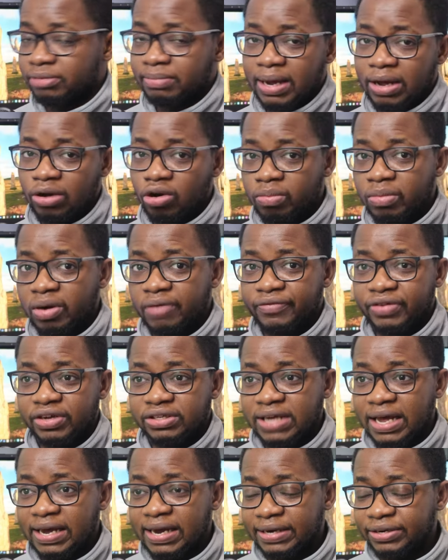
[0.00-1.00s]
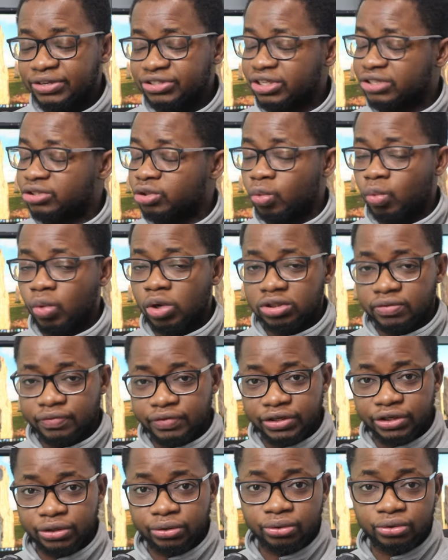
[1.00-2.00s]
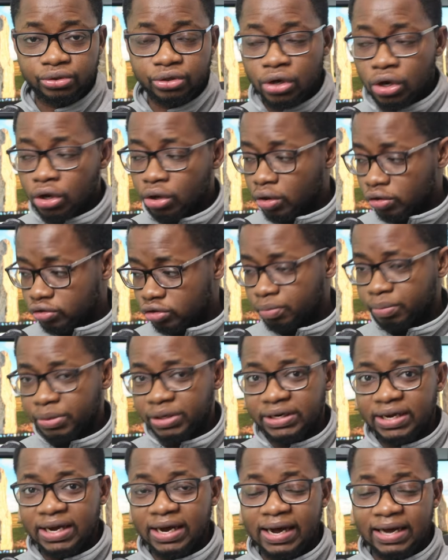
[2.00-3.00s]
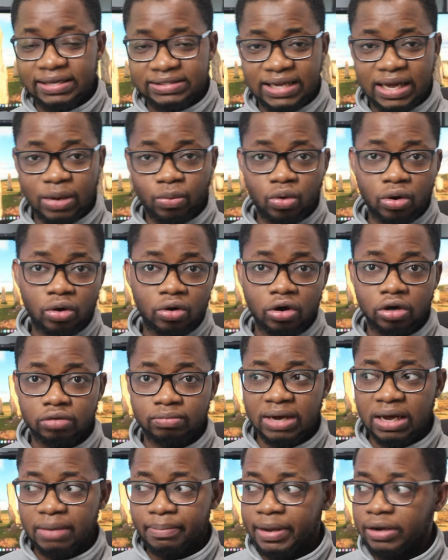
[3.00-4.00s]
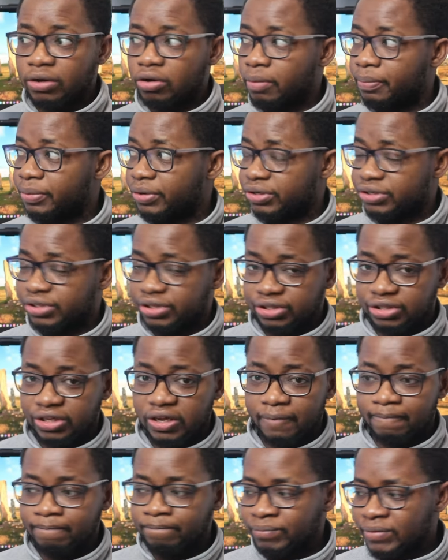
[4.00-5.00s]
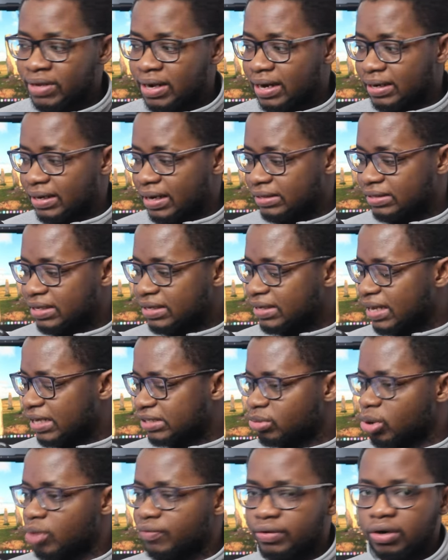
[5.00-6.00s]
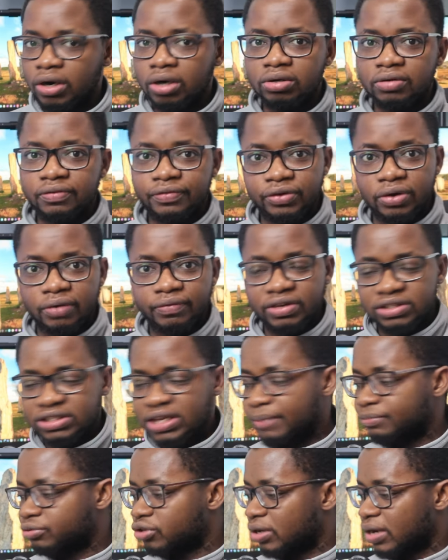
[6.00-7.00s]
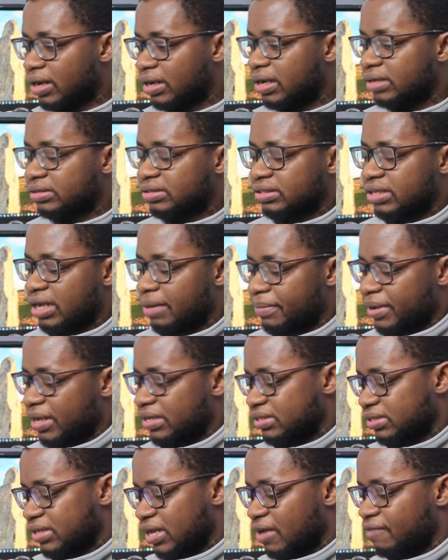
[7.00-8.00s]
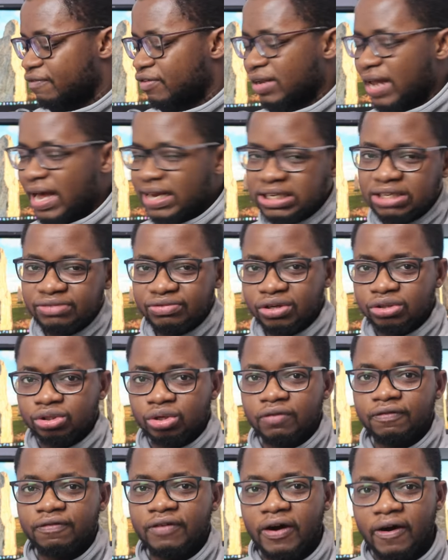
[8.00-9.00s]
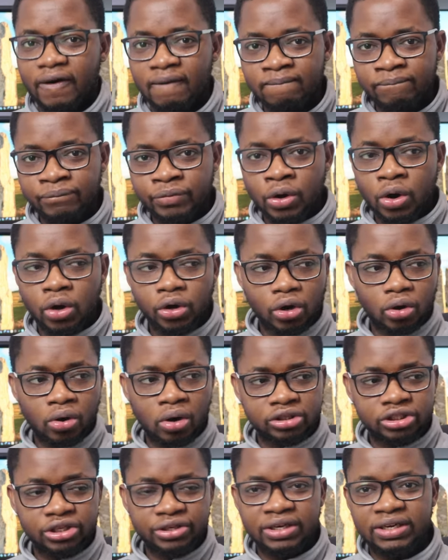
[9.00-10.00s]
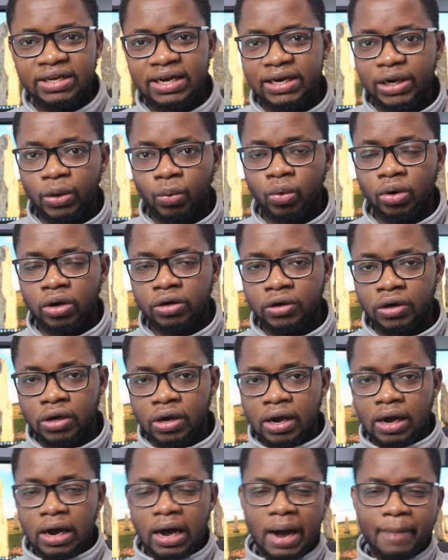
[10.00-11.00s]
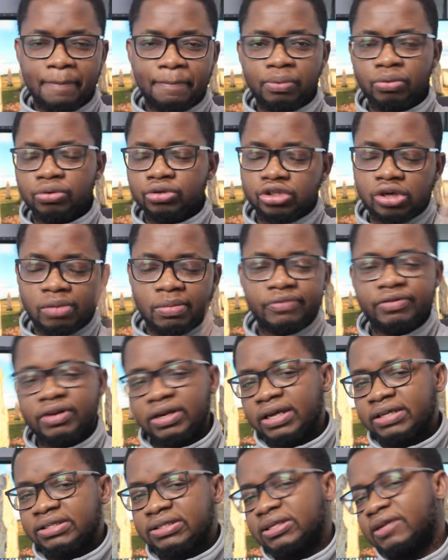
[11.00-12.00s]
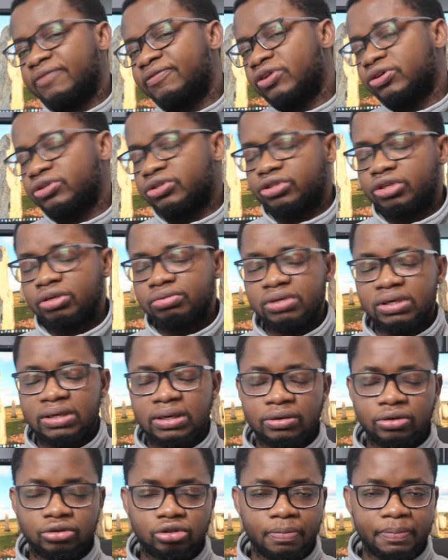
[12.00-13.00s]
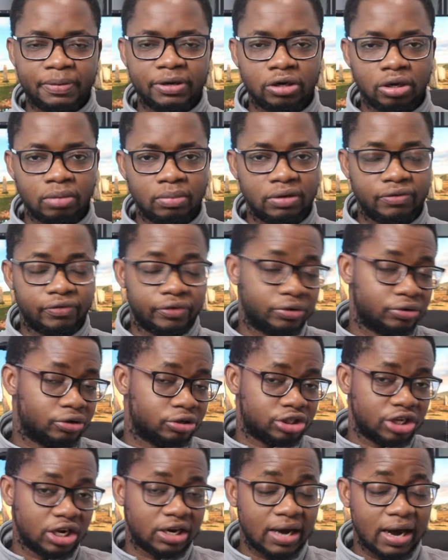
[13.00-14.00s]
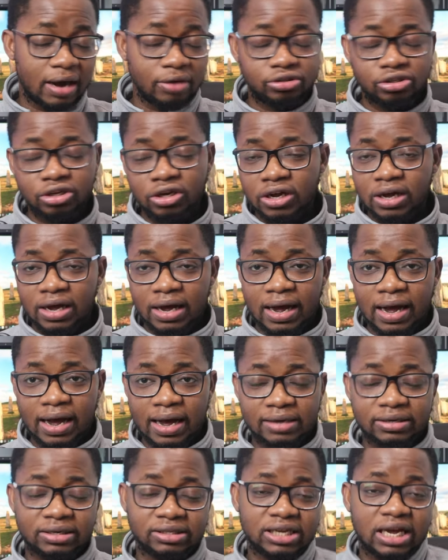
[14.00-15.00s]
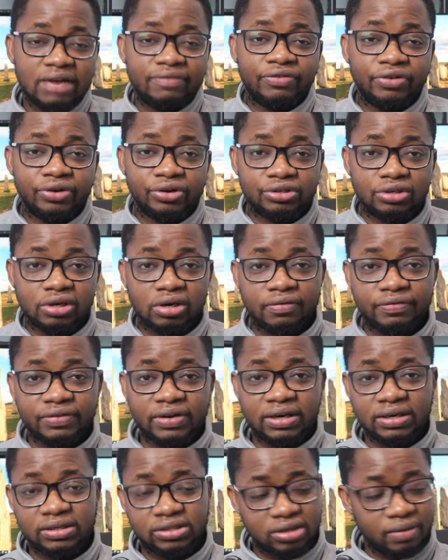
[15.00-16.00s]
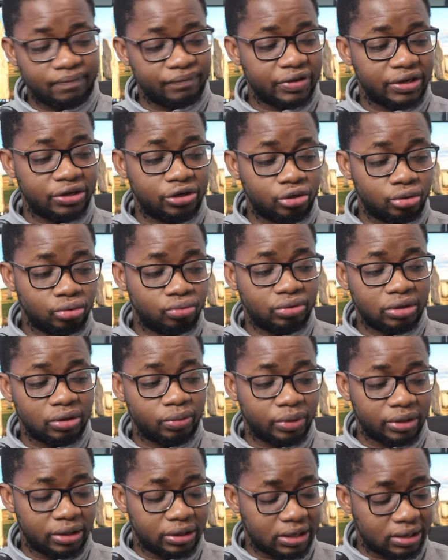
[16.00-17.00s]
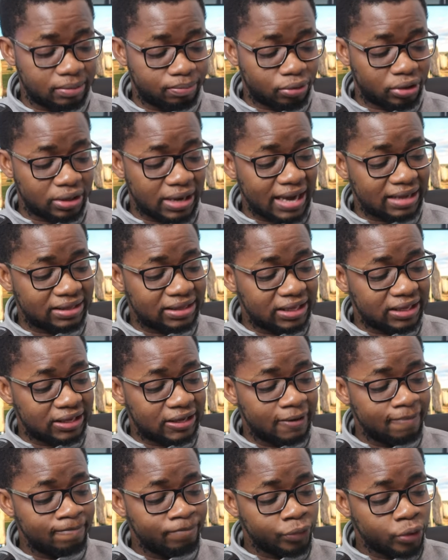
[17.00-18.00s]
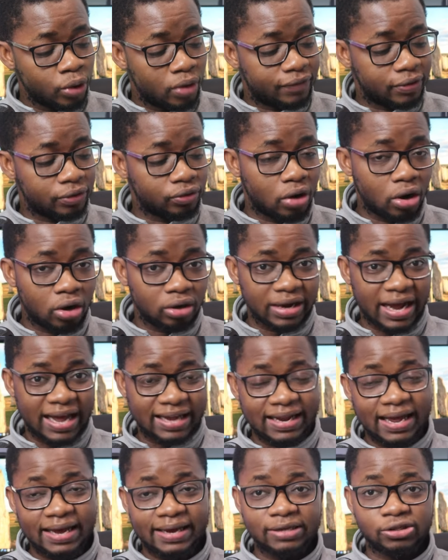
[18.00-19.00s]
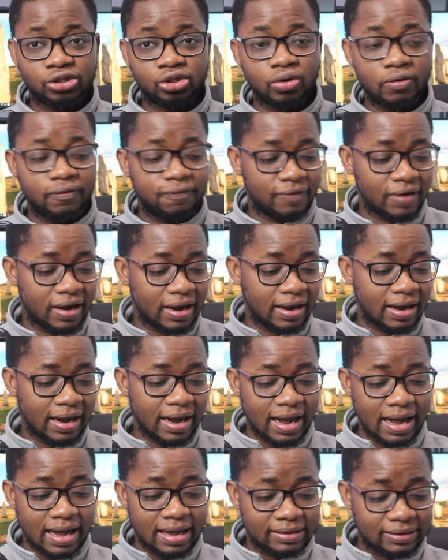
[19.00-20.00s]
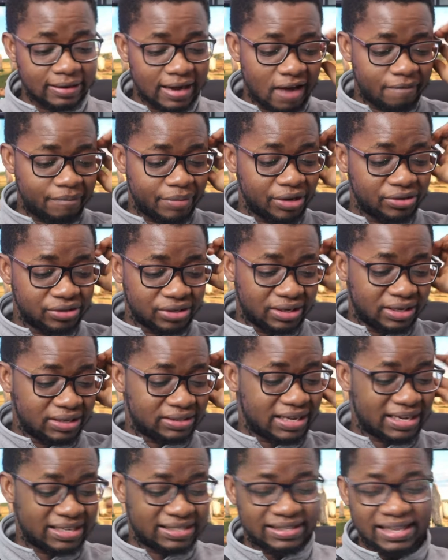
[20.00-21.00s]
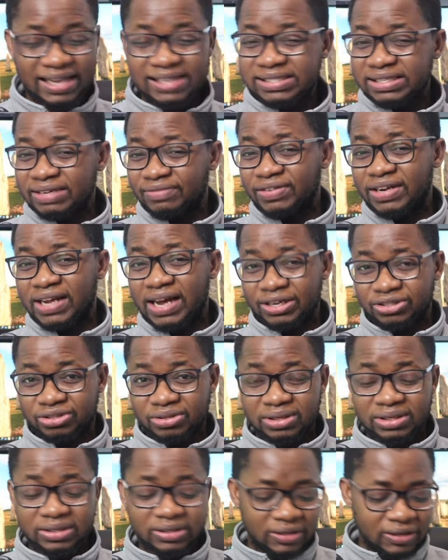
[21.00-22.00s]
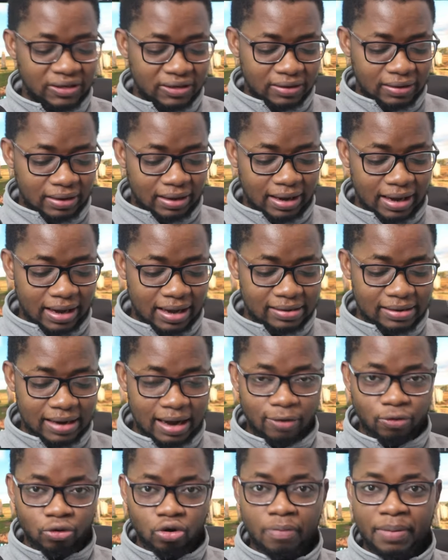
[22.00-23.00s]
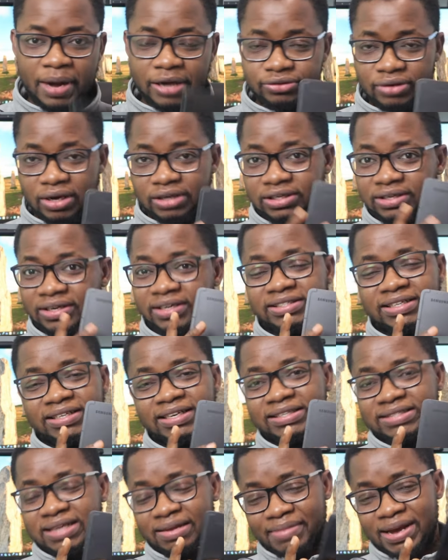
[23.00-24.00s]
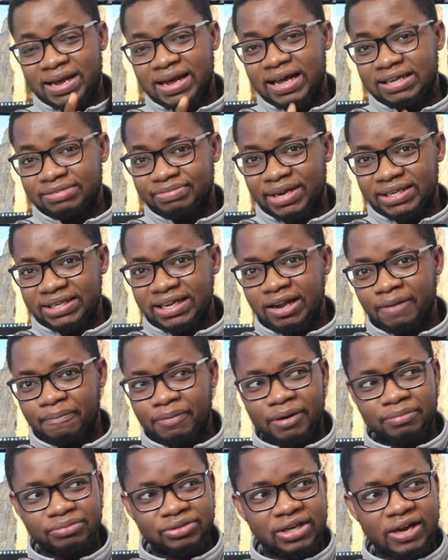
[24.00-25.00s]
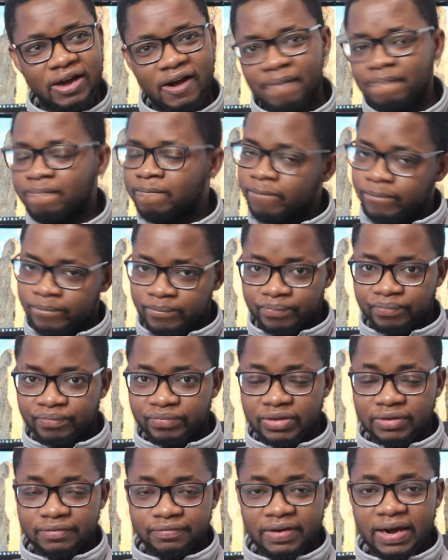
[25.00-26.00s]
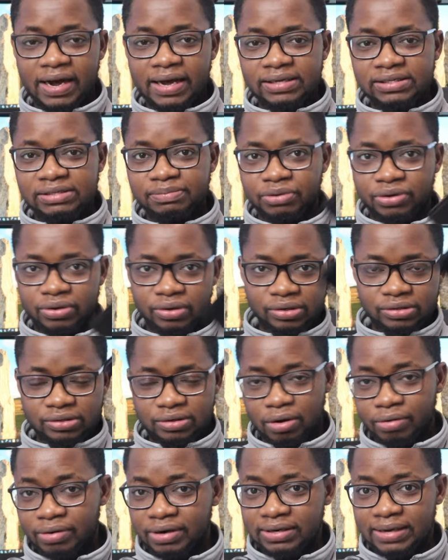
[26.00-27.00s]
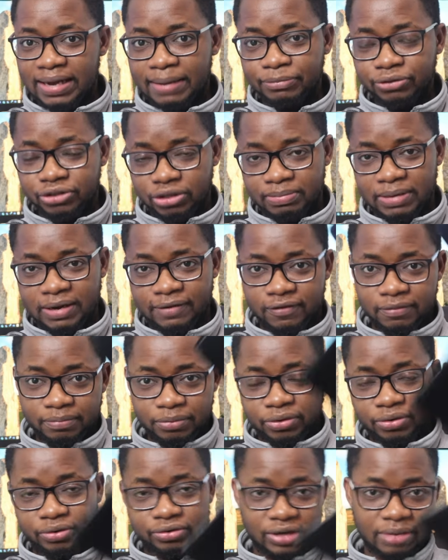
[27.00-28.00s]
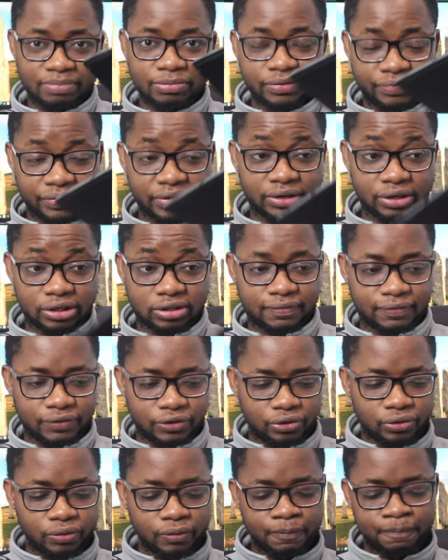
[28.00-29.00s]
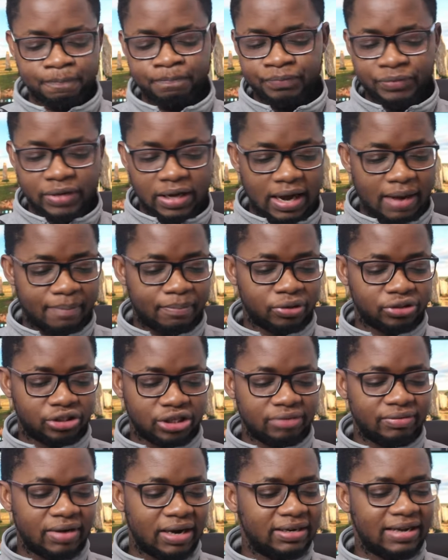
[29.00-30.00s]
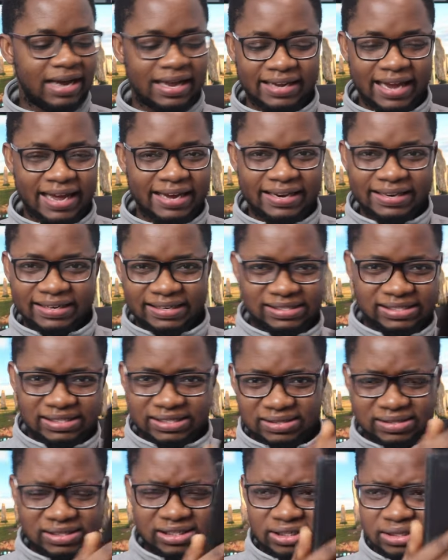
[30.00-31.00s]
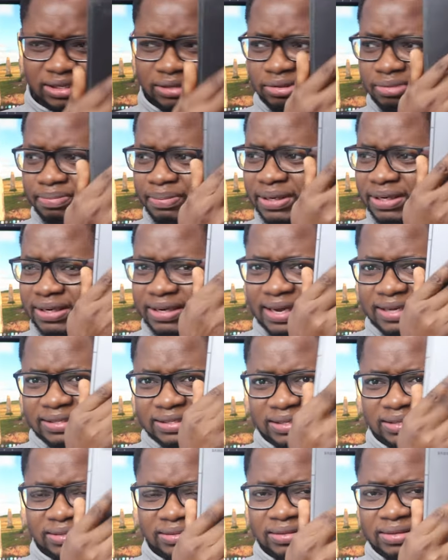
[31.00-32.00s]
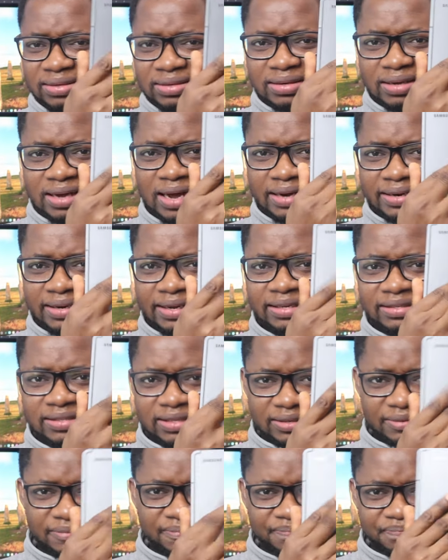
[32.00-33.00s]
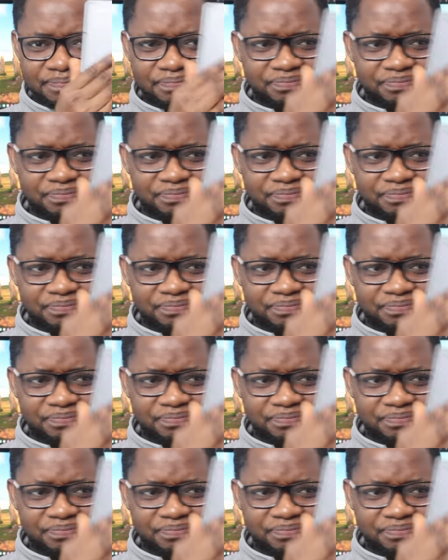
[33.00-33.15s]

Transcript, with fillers: in my home office, I can use this to watch videos, consume media as I work on my main computer system. And I think that's my overall review of the Samsung Galaxy Tab S9. If you like this video so far, or you're considering getting one, I put some of the links in the video description and also pinned comment for you to check out and decide for yourself it is something you really want to get. But I think overall, I like it so far and I've been using it extensively actually. And I'll go back to actually using this as my, as my teleprompter device because currently I'm using my phone because I'm reviewing this for you. Uh, but generally, I like it. It's, it's, it's pretty nice and, and easy.